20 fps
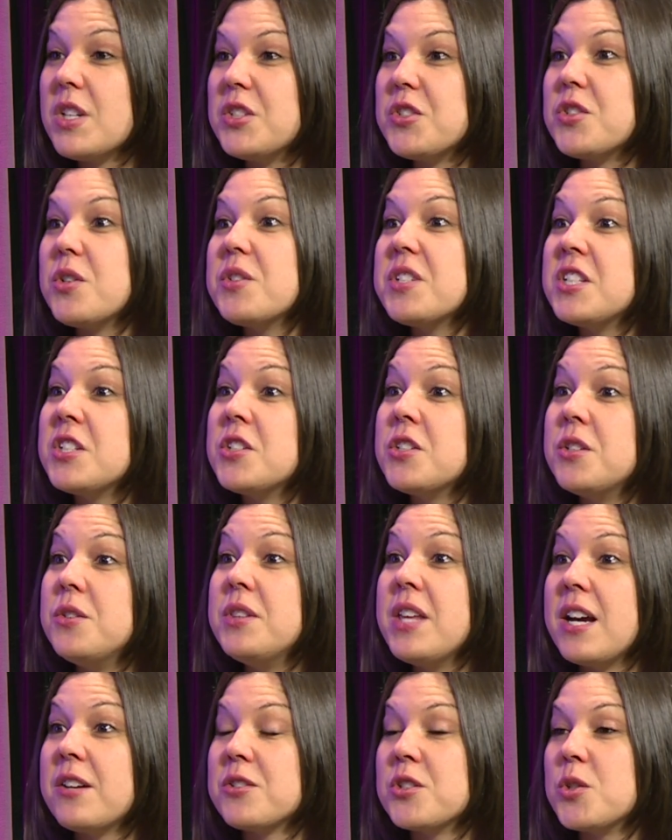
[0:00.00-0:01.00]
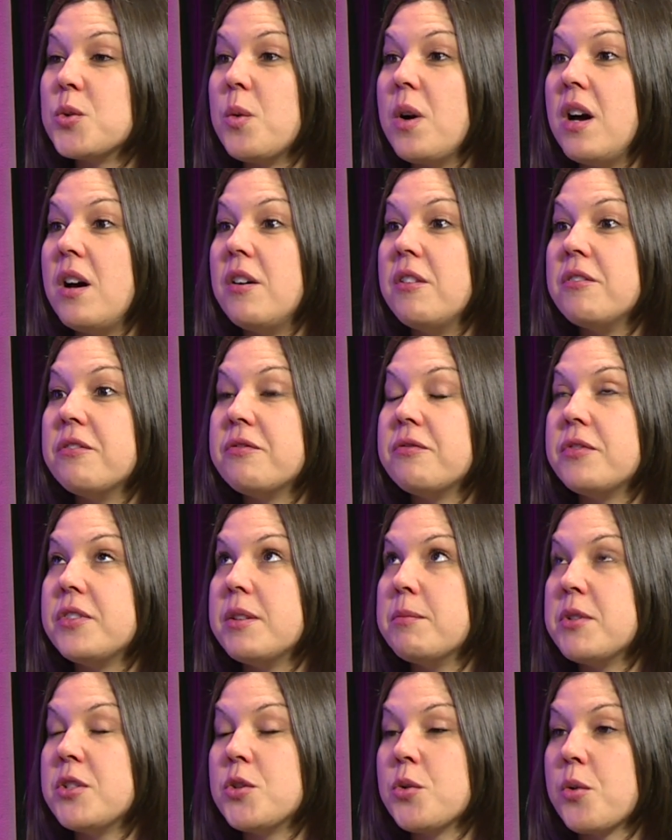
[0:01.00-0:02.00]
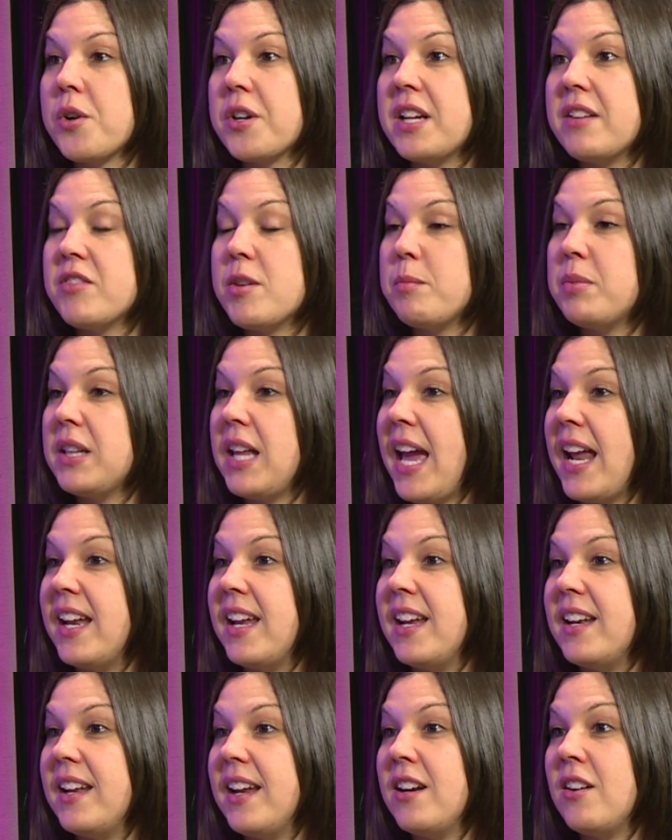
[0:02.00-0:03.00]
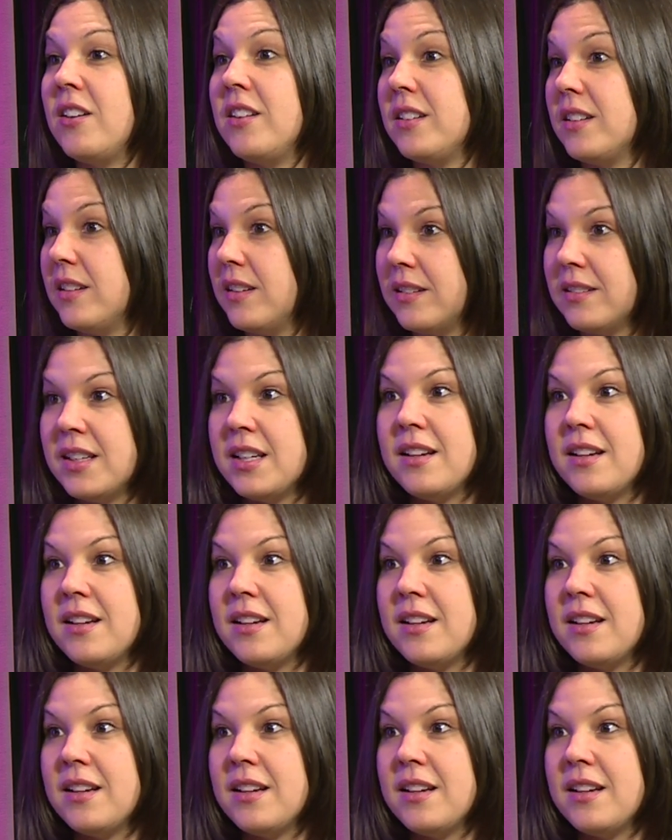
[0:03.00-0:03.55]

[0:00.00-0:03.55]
So since 2012, the majority of the planet and all